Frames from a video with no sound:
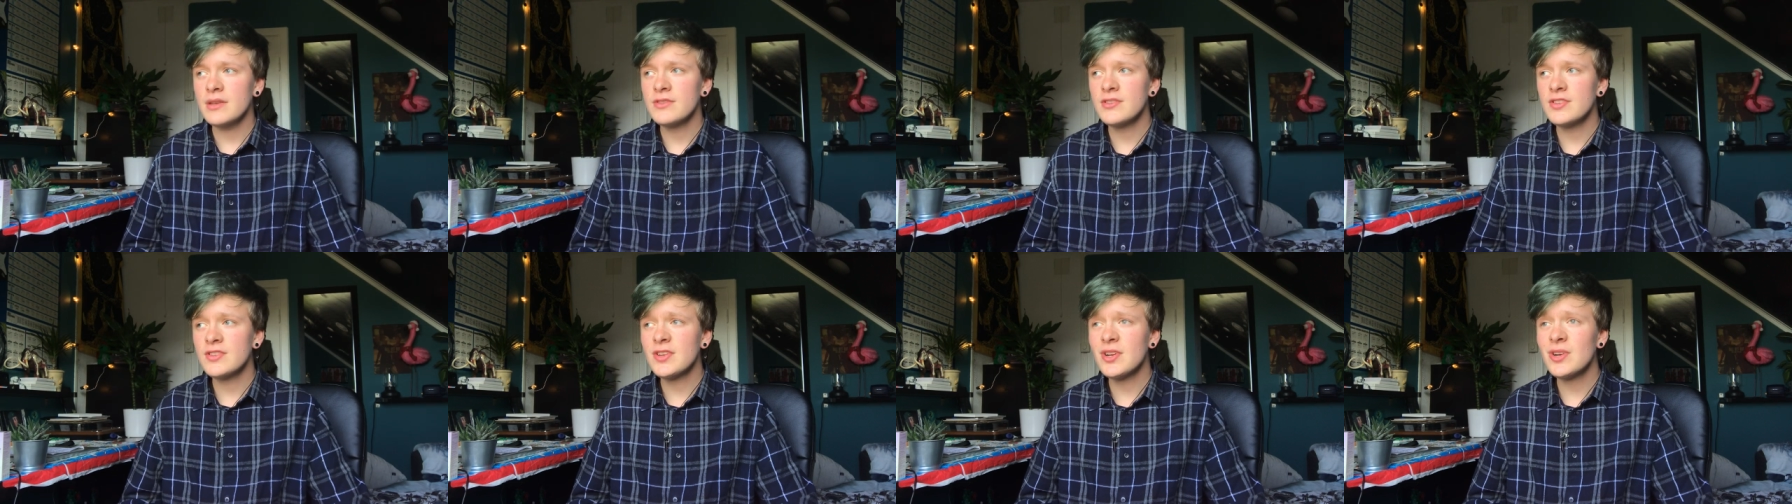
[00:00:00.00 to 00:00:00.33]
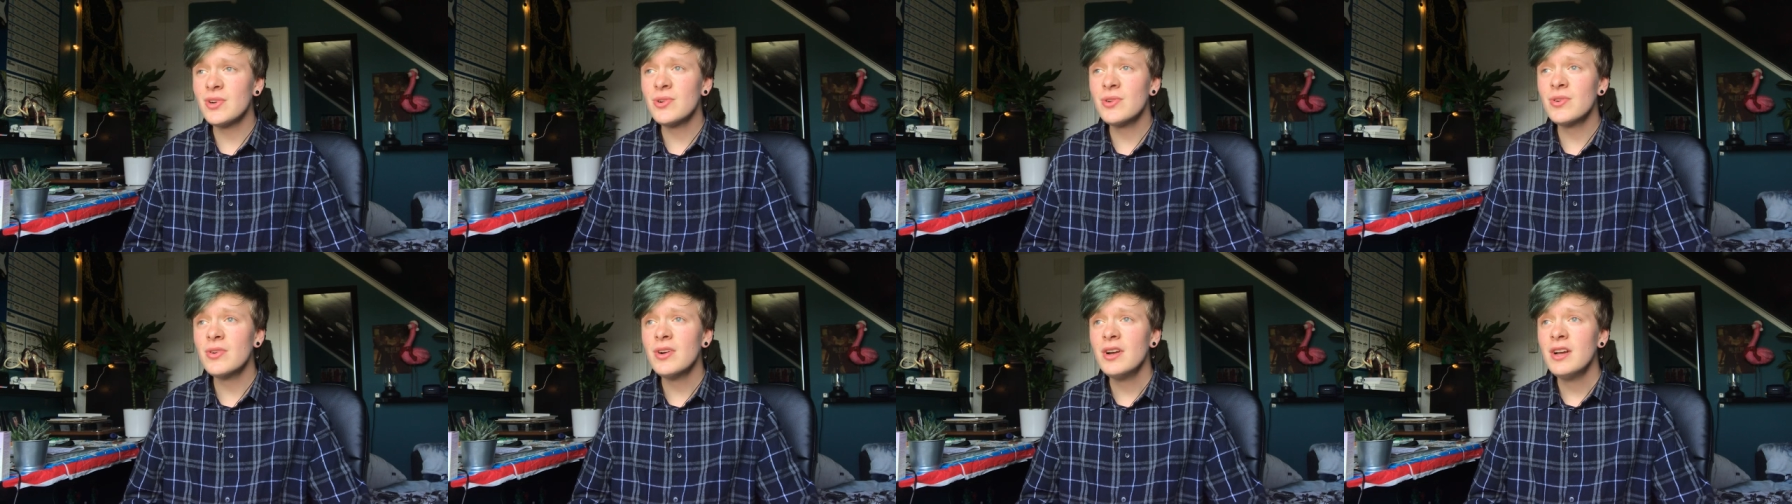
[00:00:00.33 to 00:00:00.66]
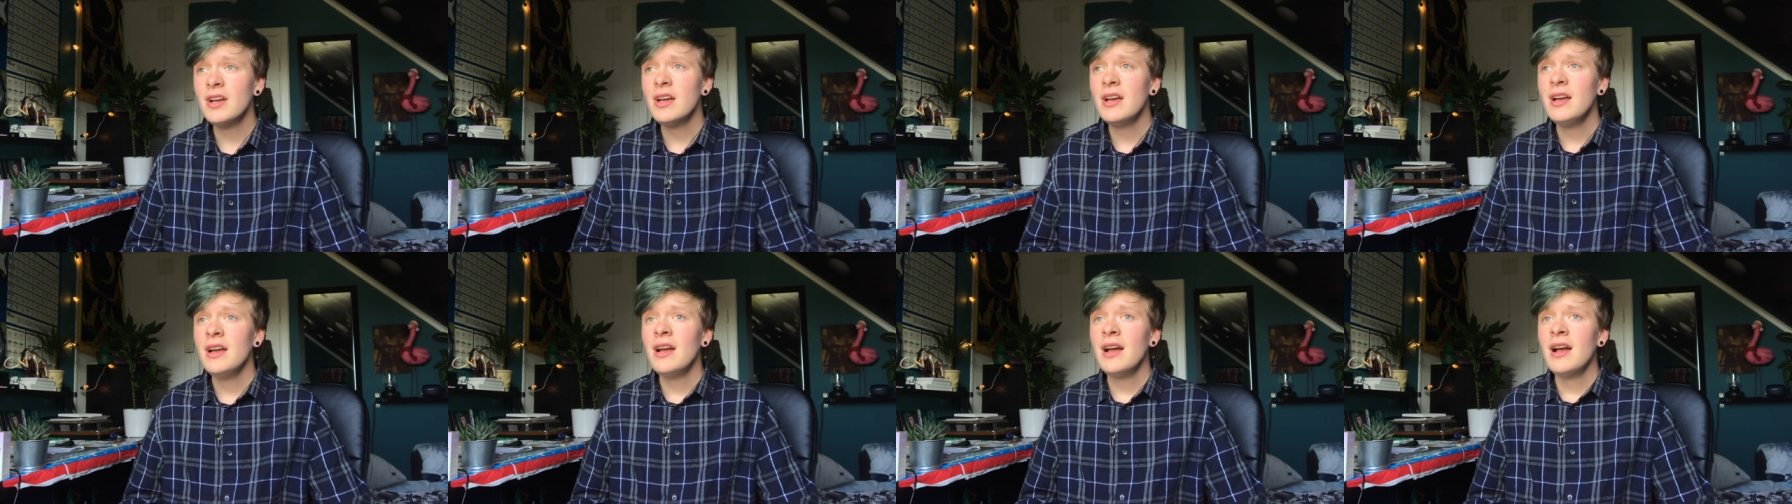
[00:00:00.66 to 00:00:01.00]
So,
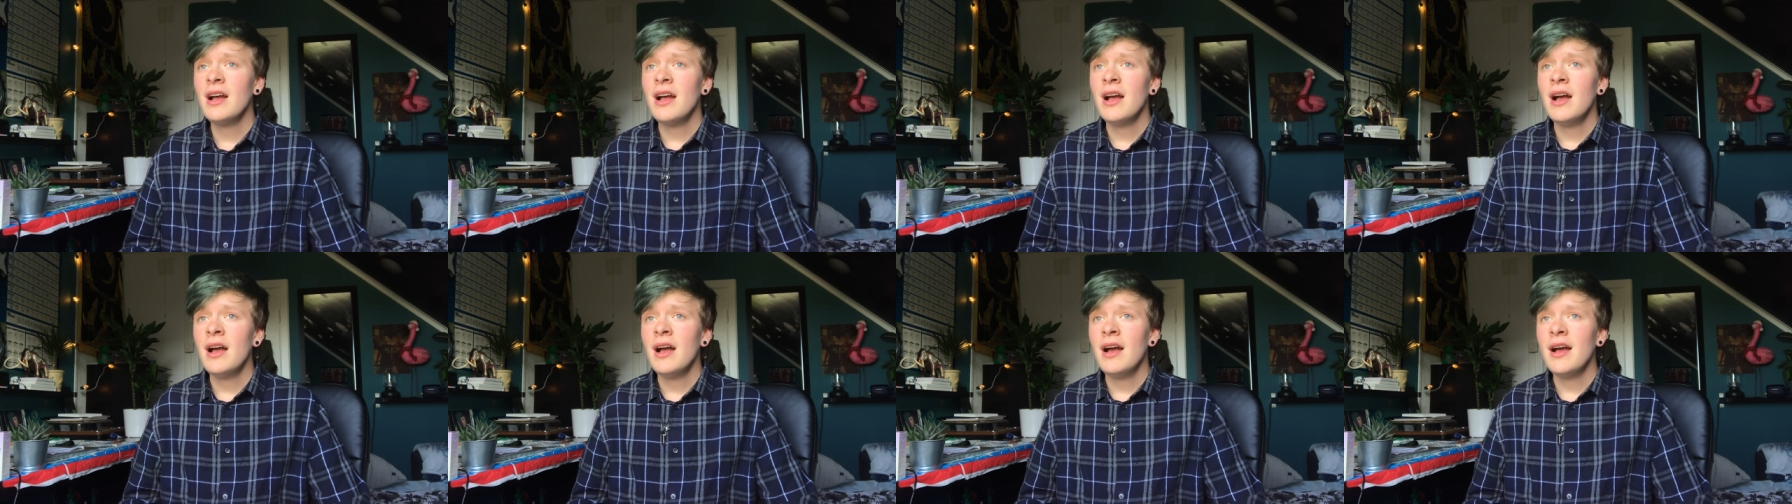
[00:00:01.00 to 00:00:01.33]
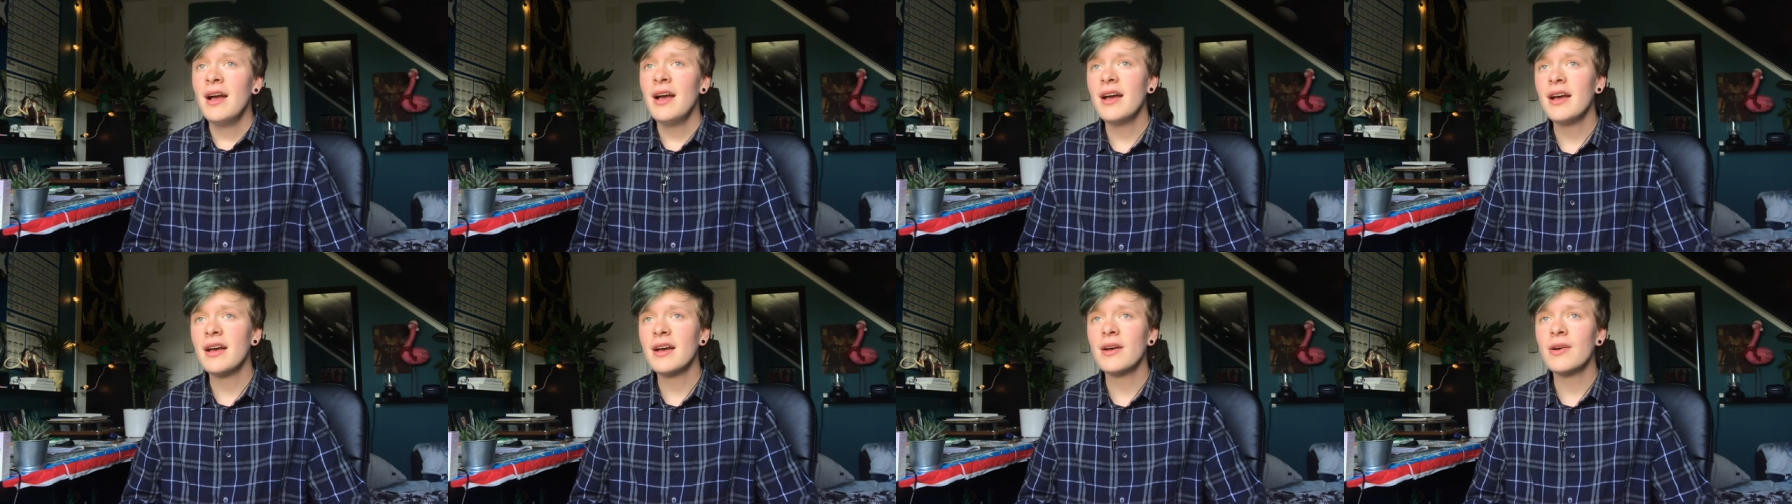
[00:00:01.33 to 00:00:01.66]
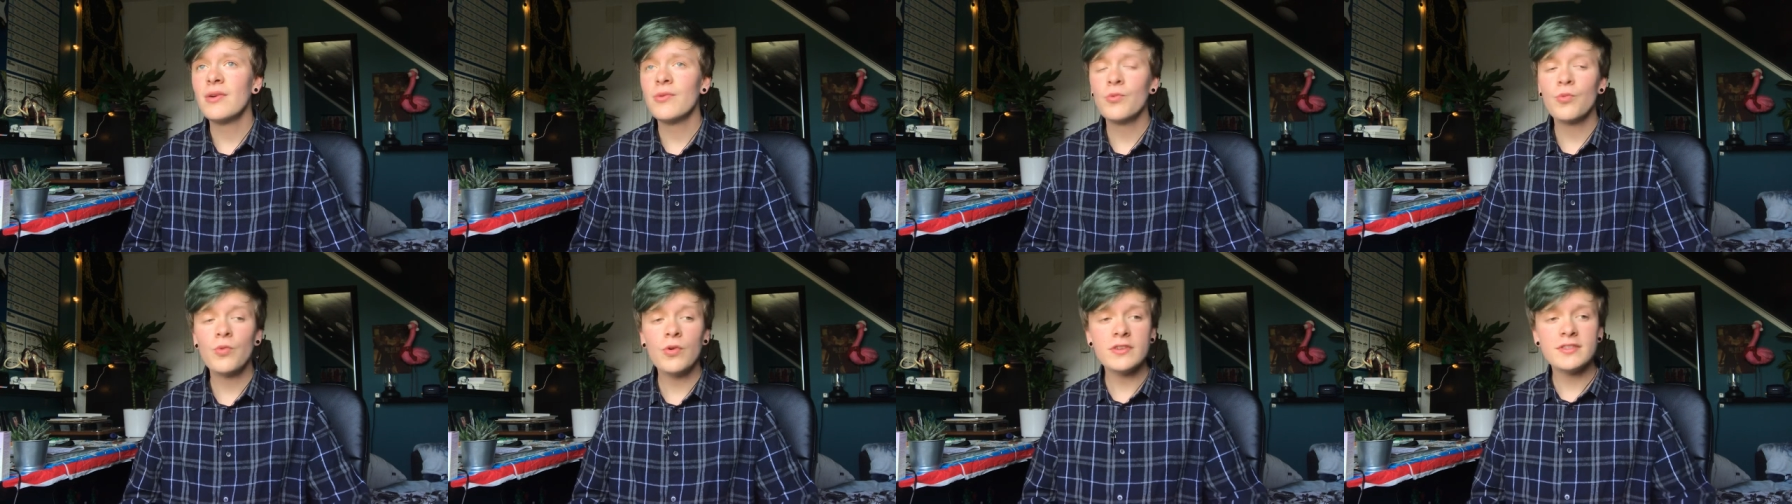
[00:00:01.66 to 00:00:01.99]

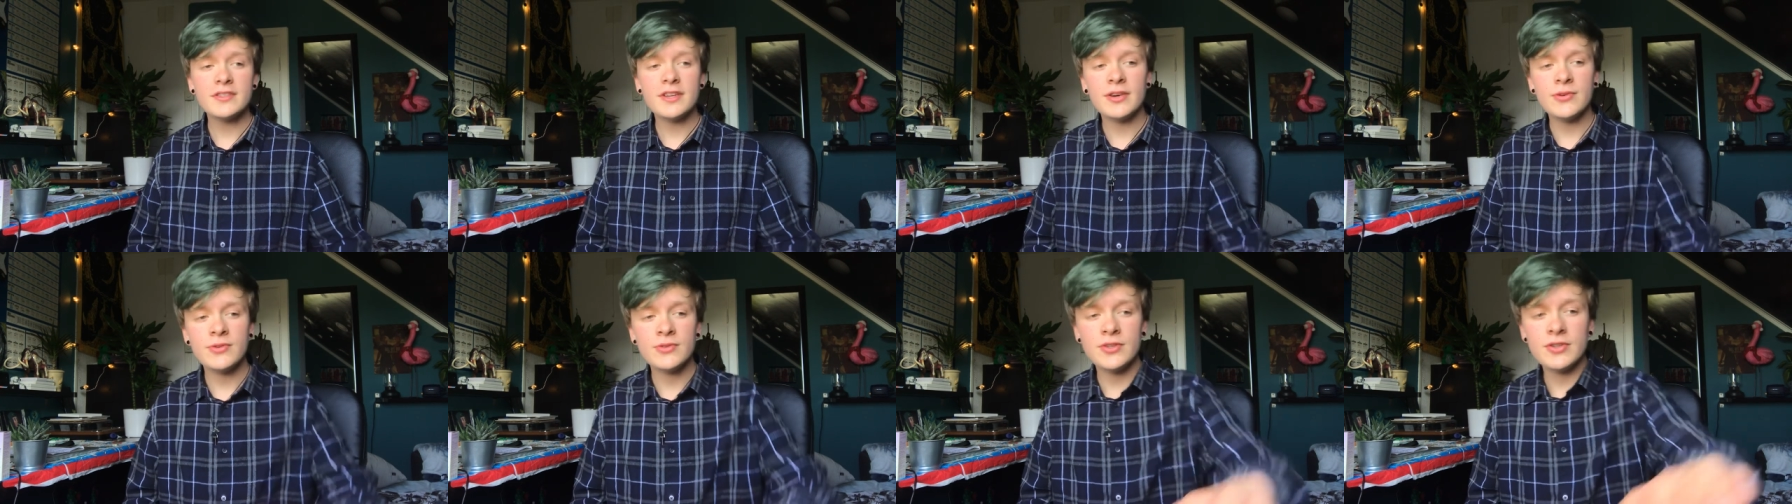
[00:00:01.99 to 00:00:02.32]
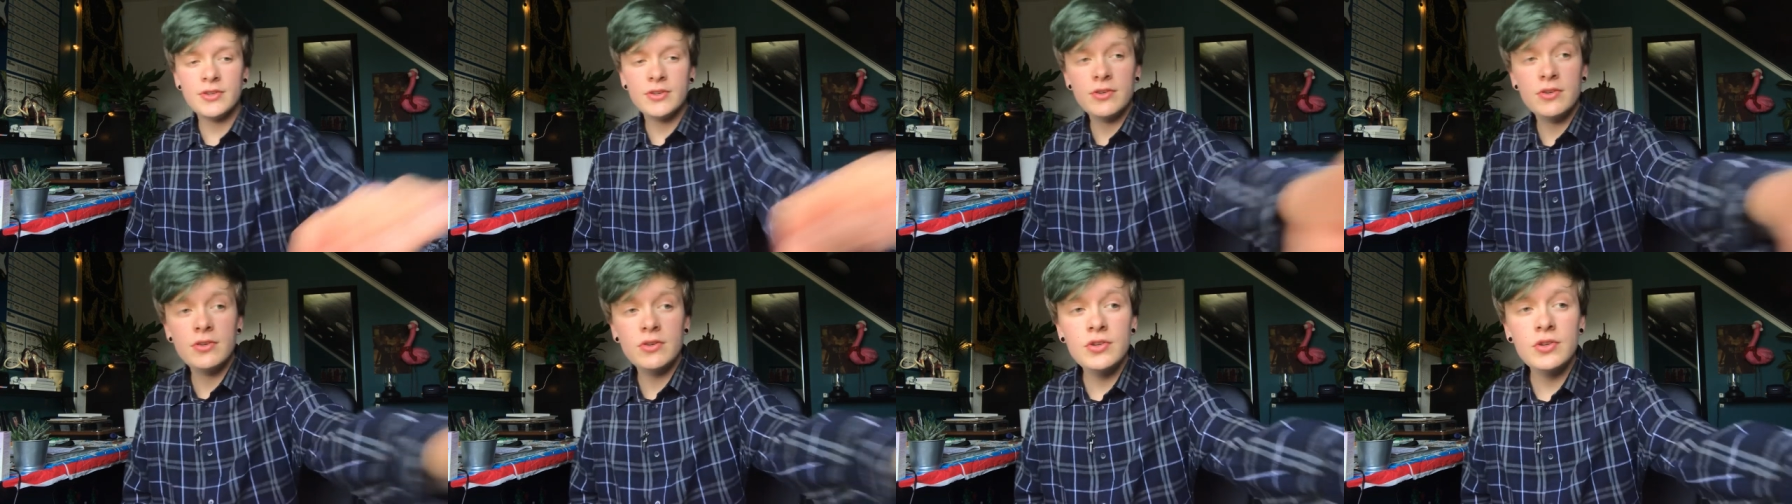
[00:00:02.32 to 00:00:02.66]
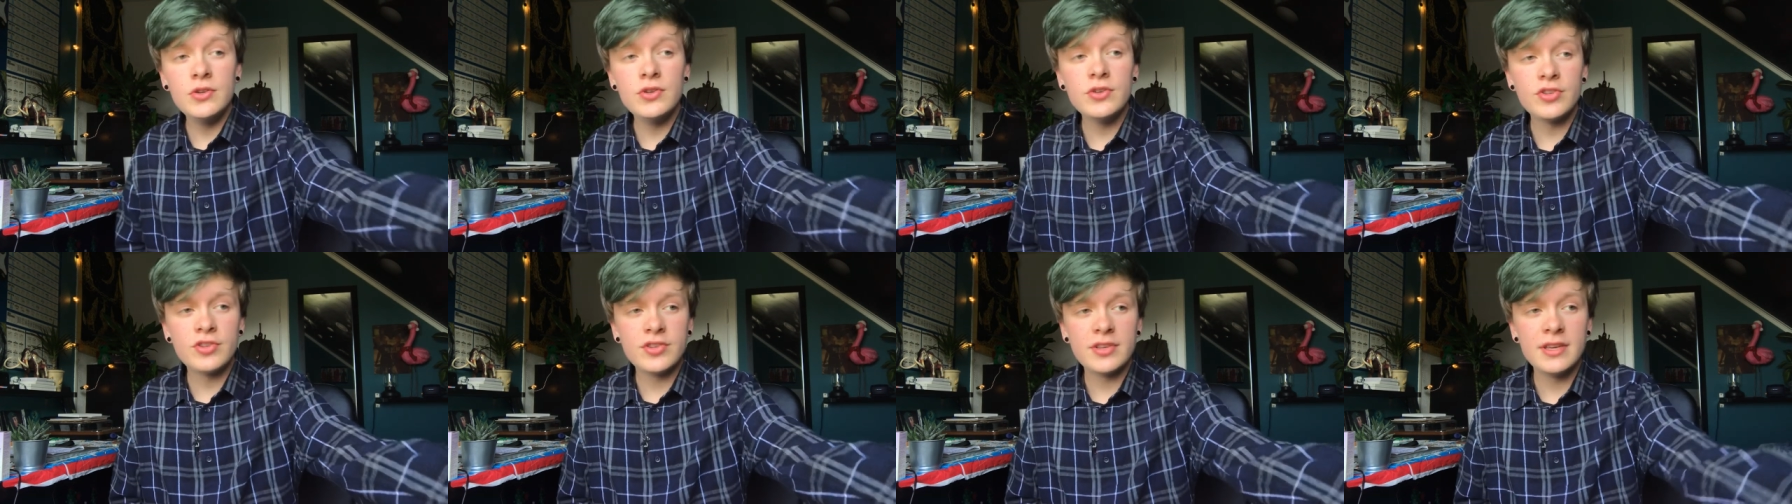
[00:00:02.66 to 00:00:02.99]
what I'll do
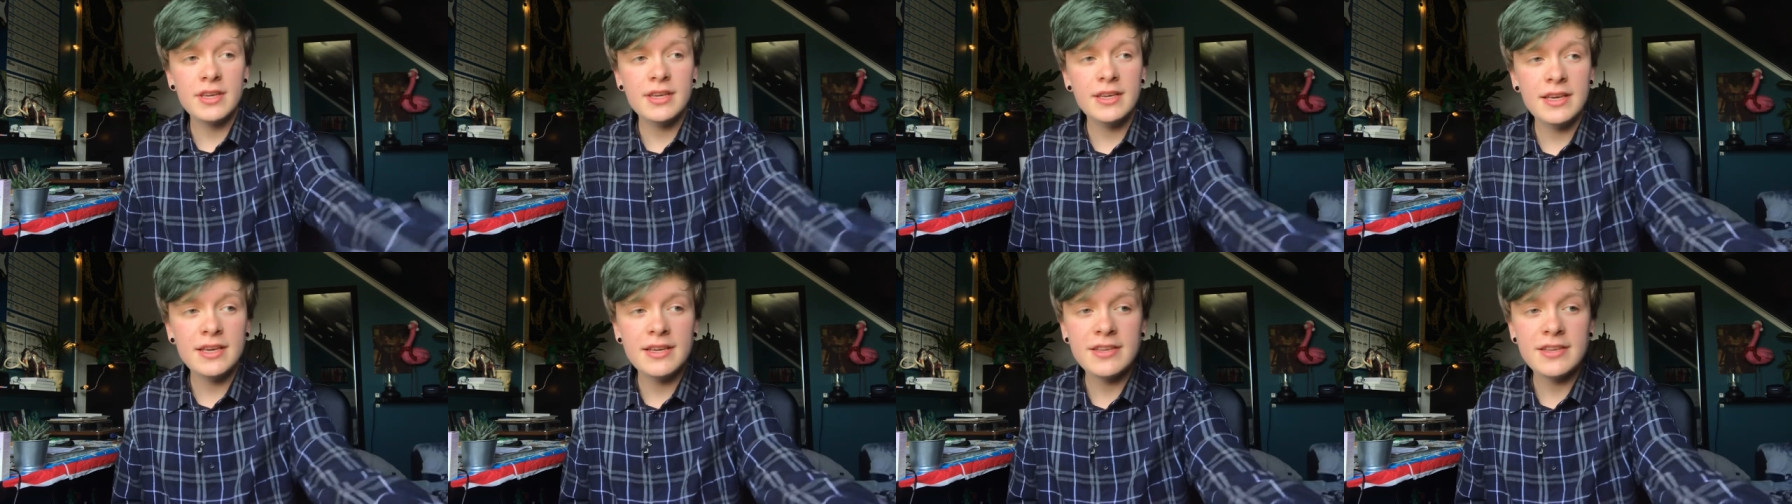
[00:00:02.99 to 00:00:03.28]
usually